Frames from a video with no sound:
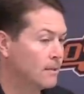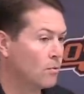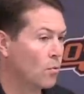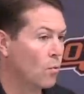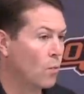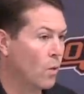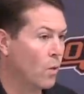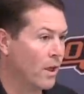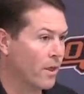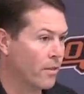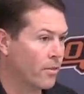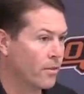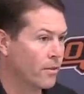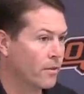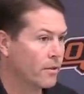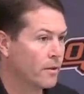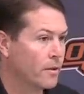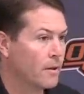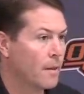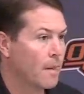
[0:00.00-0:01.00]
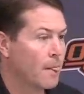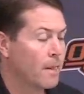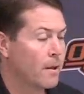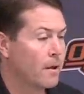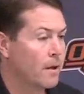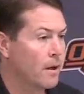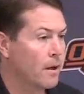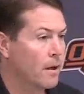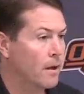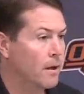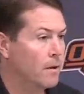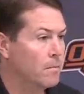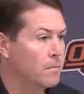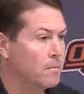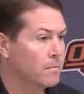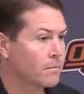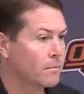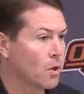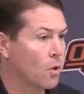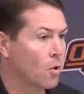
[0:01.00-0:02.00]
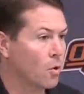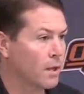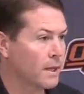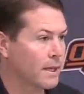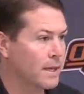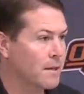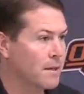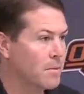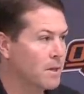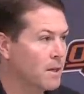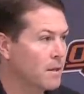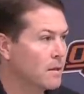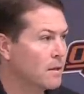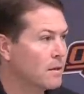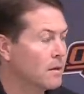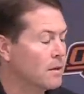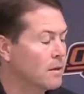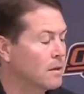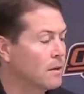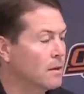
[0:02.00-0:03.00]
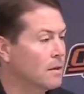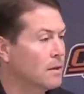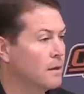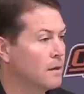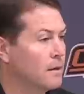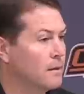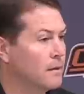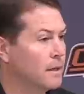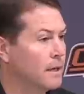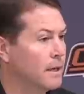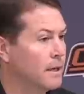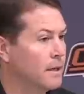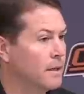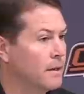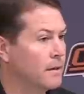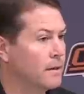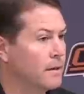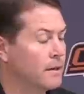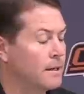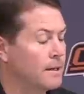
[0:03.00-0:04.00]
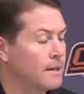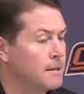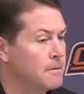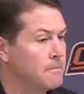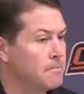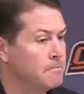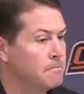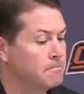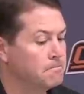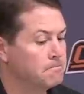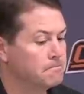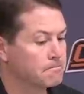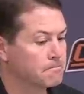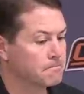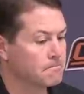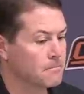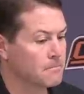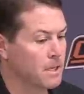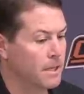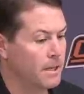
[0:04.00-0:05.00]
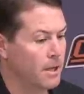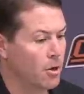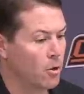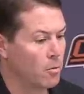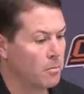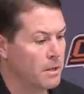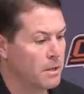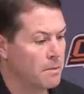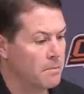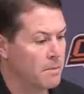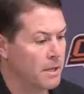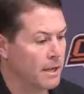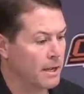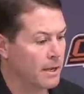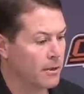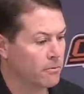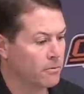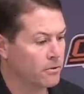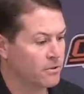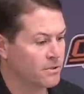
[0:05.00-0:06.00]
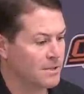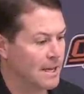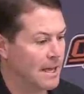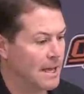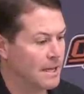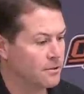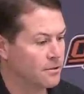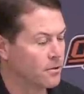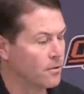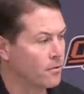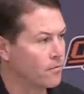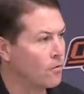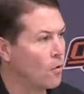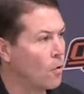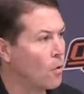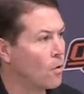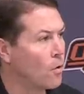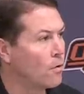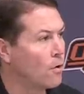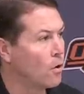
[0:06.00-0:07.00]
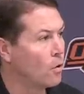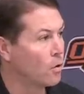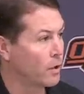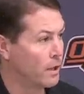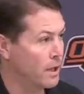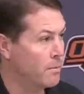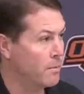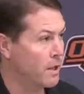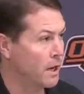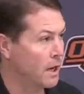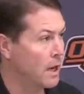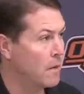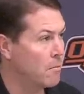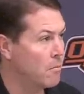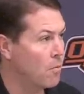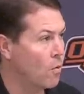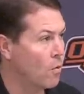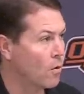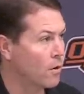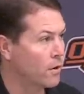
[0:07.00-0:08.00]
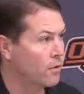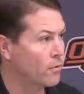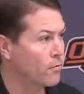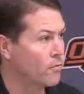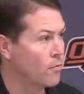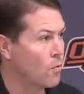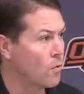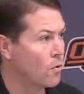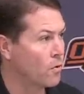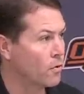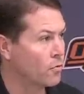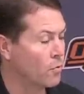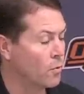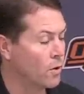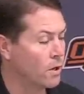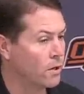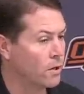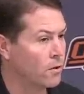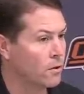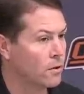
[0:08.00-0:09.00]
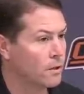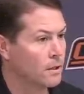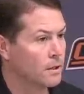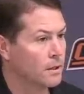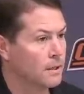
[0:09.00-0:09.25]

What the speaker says: With Olakemi and LB being able to slide to the four, Olakemi a lot more at the four as well.